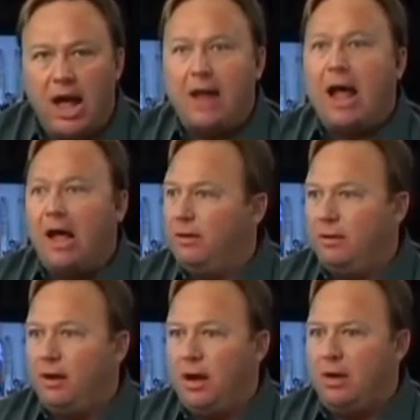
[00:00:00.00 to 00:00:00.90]

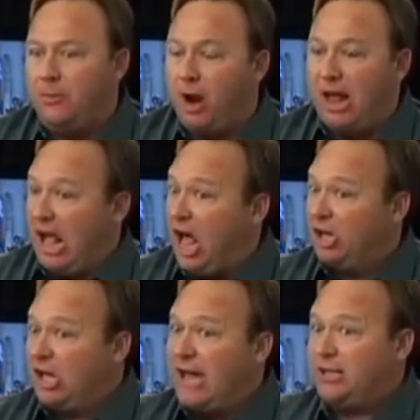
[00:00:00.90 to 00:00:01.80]
And they're like,
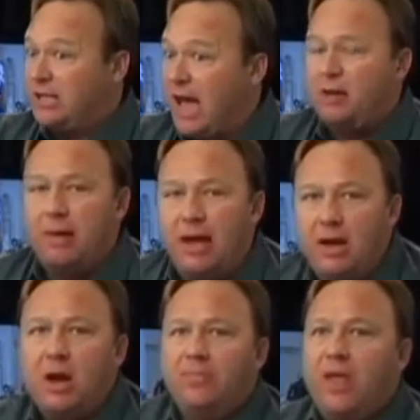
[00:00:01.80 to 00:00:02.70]
I'll light the
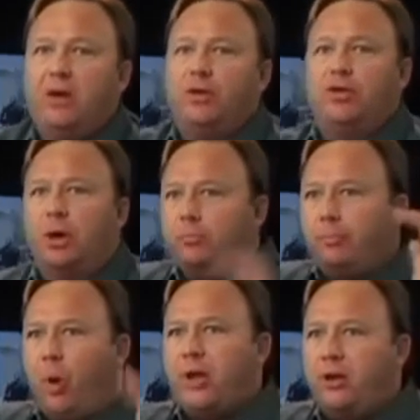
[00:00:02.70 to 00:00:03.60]
dynamite. And at a certain
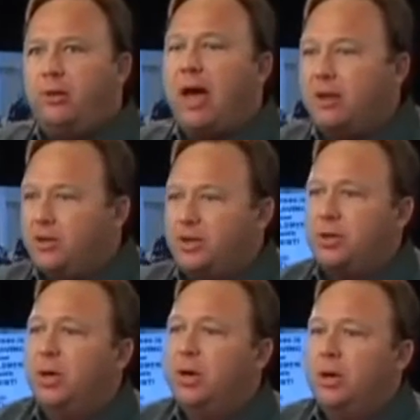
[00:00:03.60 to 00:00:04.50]
point, you've got to
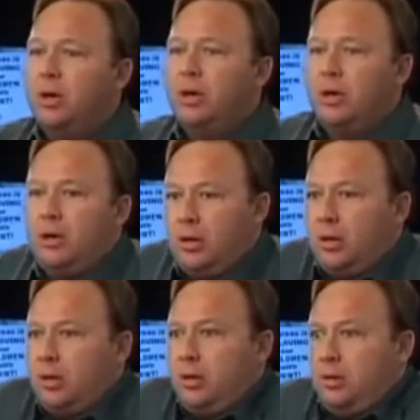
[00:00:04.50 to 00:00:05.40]
just
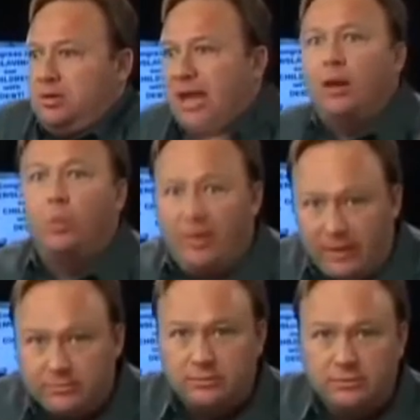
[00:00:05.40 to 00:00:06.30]
deal with
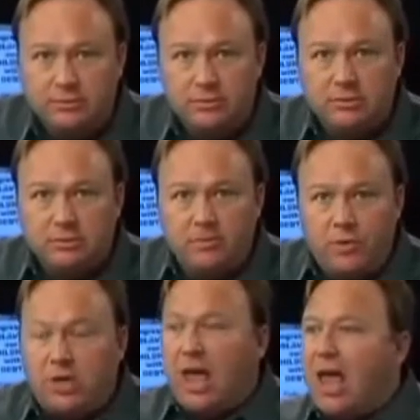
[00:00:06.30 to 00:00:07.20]
it.
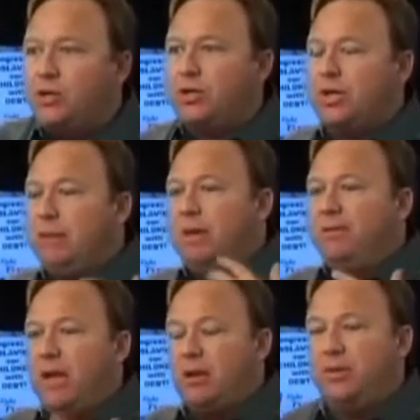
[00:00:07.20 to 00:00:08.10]
You can't just keep
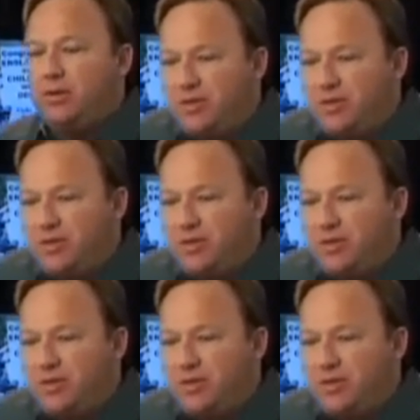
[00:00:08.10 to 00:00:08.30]
giving in to